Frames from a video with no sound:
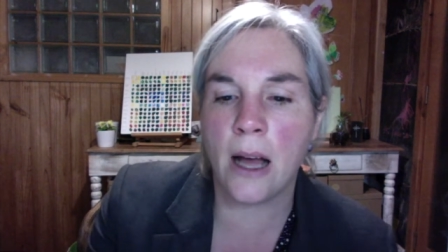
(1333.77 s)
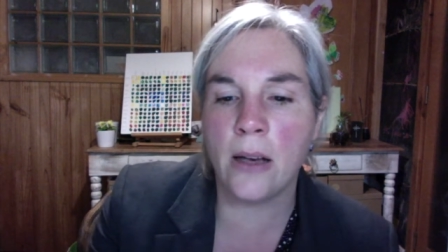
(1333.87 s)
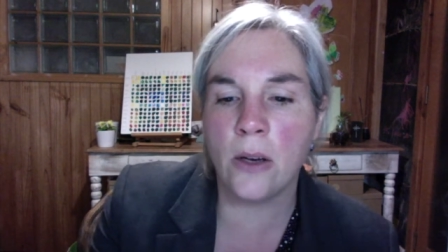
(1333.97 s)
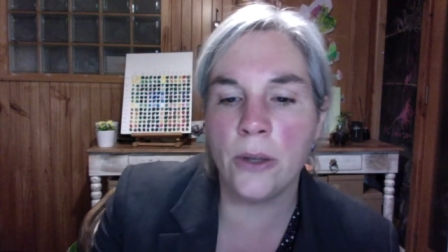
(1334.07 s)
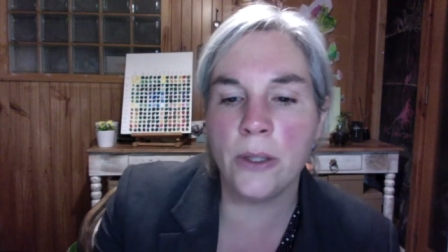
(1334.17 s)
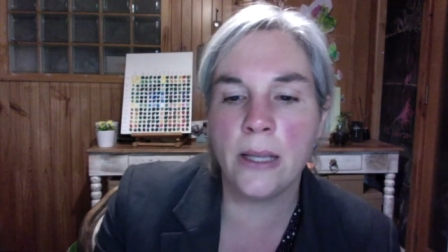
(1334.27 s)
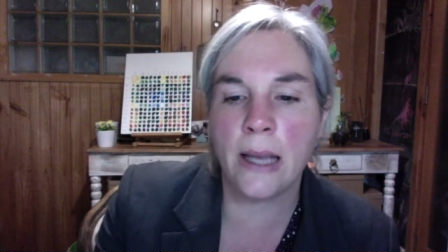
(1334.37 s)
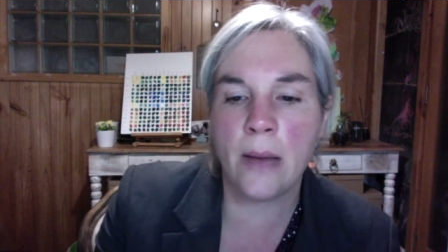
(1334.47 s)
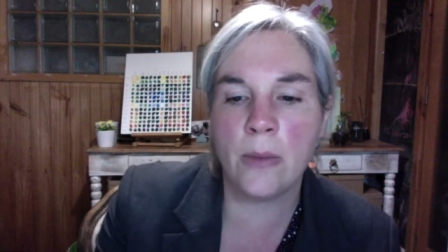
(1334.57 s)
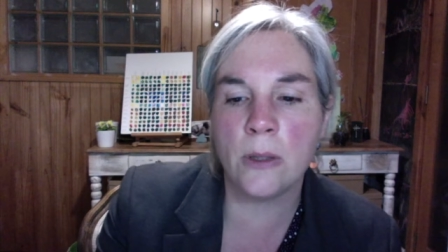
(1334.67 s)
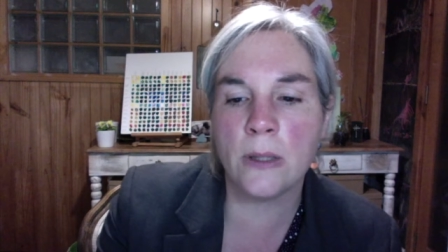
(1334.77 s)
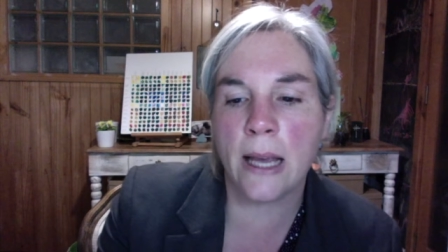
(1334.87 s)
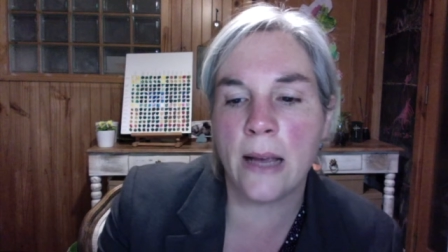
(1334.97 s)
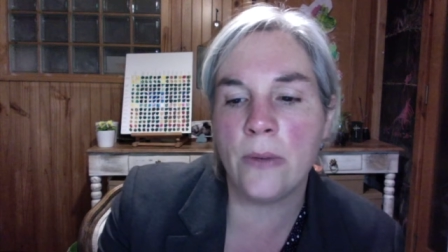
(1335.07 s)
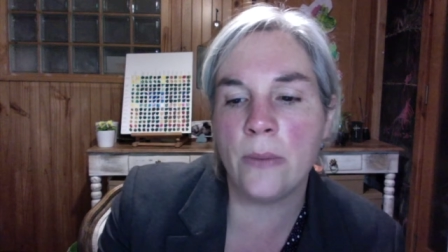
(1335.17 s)
unloaded the camels,
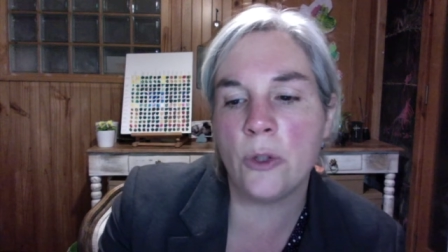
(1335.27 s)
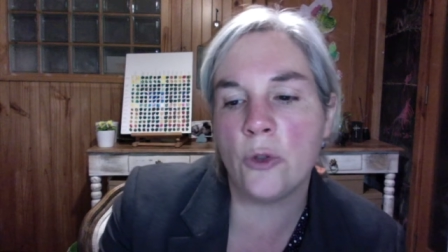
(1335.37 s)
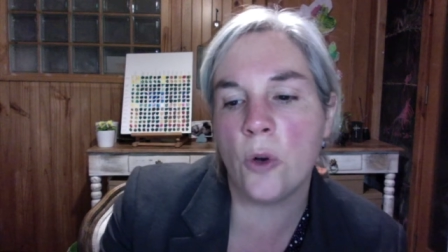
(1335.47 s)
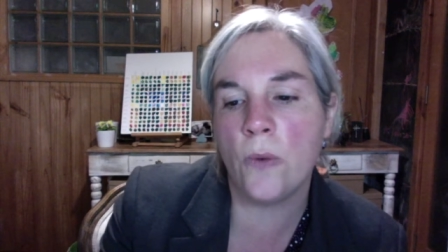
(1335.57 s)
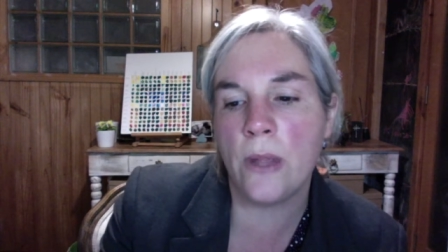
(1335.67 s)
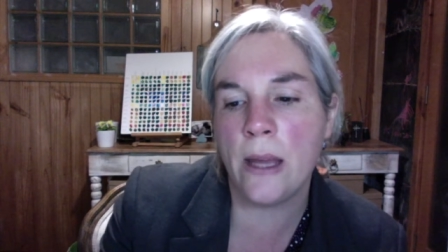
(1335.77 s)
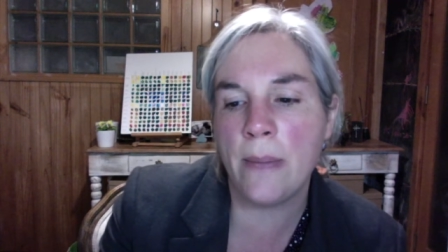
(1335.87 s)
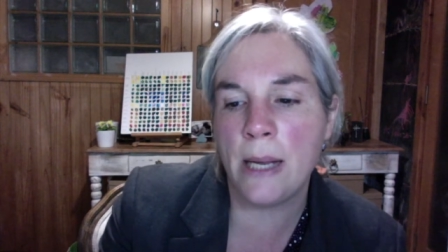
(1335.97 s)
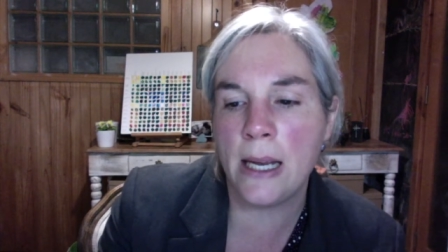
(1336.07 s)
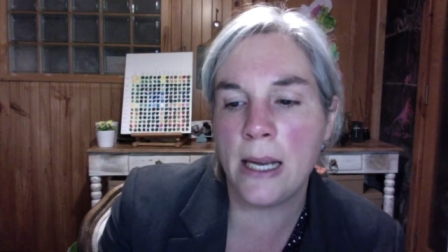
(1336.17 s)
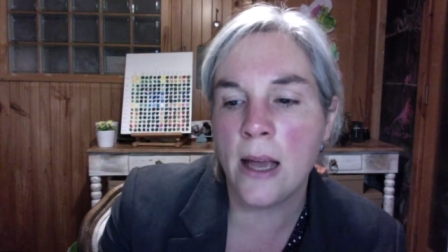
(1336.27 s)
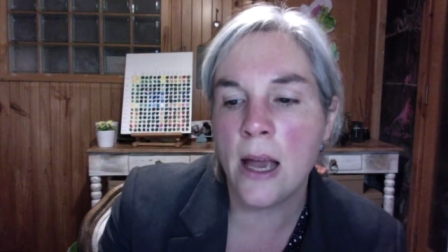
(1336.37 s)
gave him straw for their bedding,